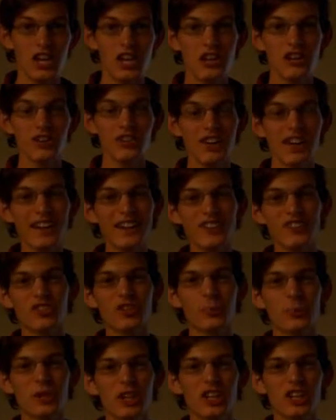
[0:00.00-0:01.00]
Static
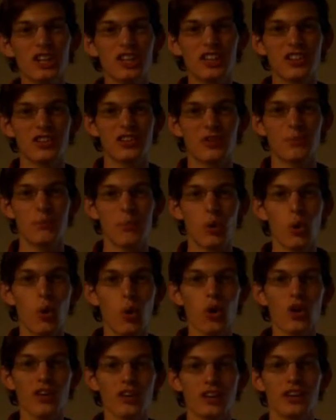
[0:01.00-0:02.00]
stability is
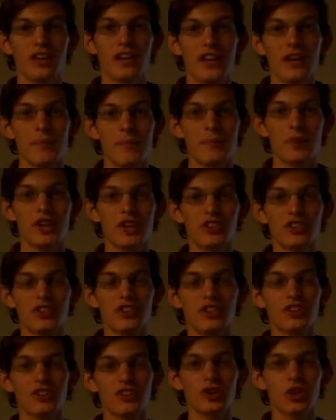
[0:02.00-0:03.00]
important because it
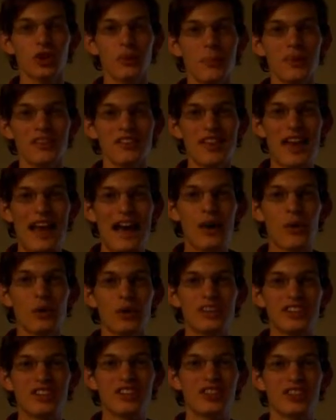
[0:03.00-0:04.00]
determines how
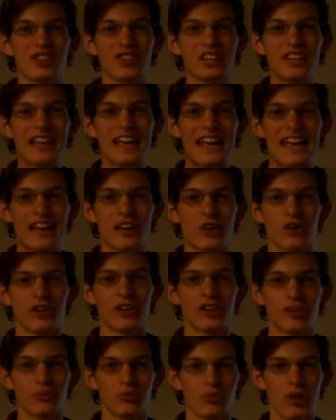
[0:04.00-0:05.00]
easily air
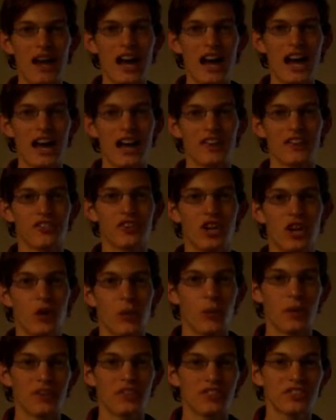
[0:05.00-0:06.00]
can rise.
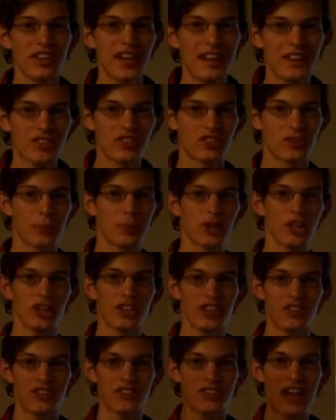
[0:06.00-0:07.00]
When static
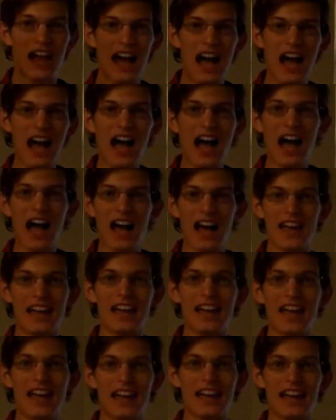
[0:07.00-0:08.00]
stability is high,
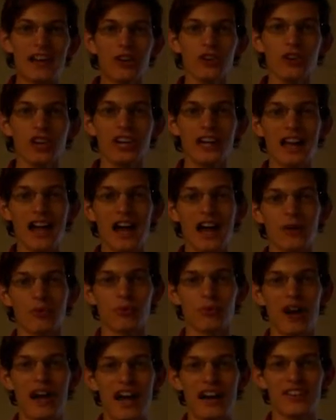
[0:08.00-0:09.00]
air cannot
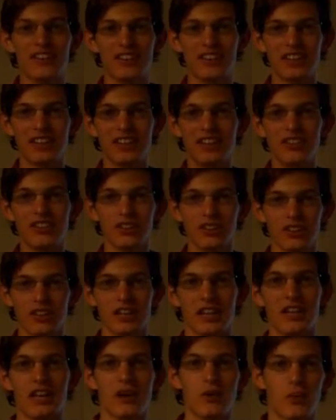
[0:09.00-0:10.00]
rise easily.
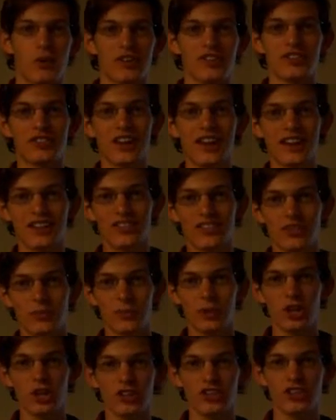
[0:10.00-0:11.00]
When static
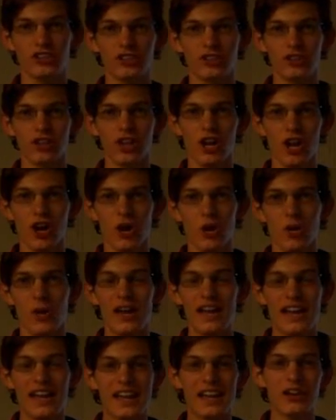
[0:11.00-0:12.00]
stability is low,
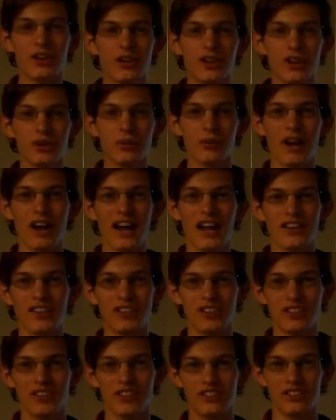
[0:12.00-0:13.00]
air can rise
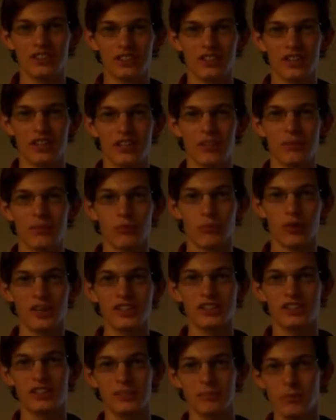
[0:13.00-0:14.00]
easily,
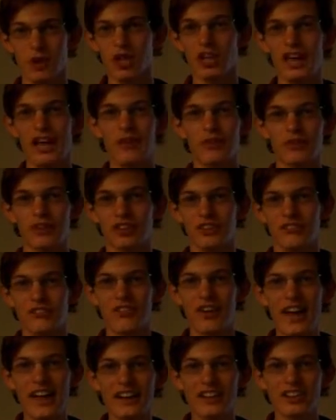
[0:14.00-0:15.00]
which allows
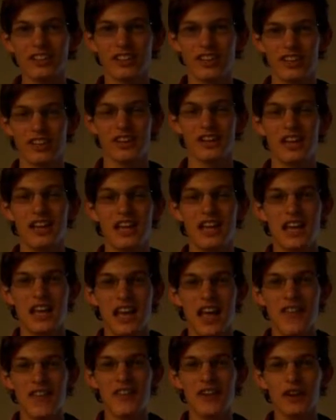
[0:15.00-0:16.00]
convection,
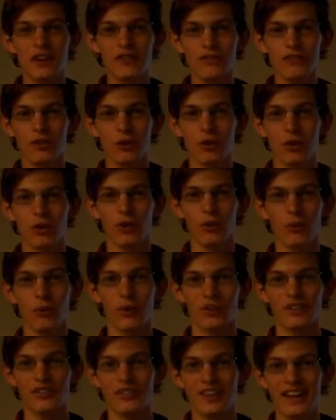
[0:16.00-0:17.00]
and therefore,
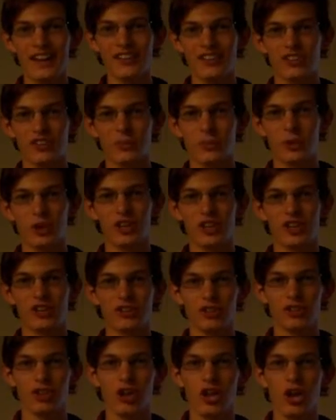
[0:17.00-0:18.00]
when static stability is
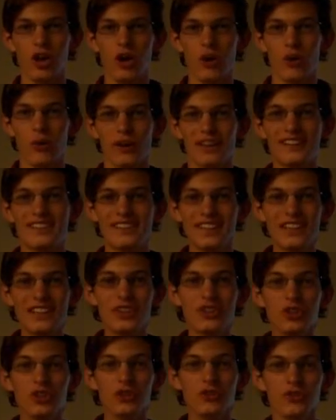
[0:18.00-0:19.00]
low, it's
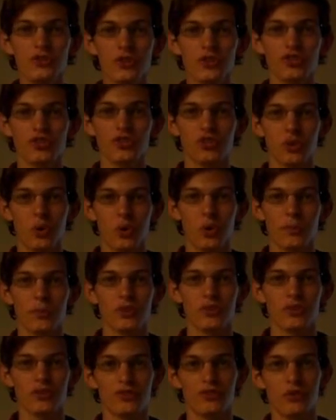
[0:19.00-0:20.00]
easier for storms
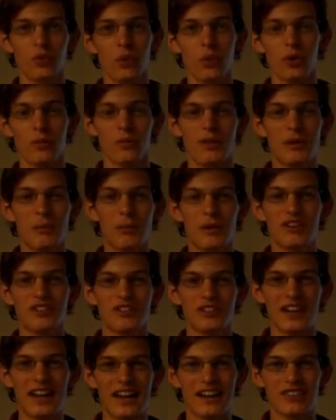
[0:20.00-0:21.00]
to form than when
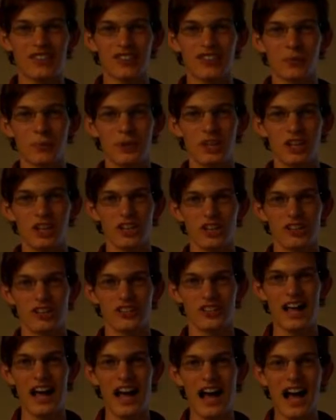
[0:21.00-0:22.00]
static stability is
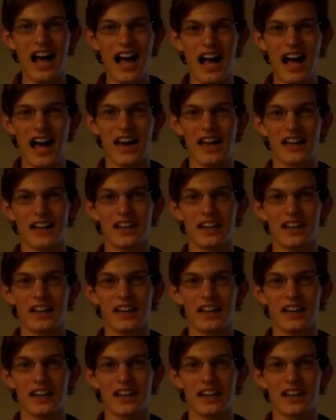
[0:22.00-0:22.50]
high.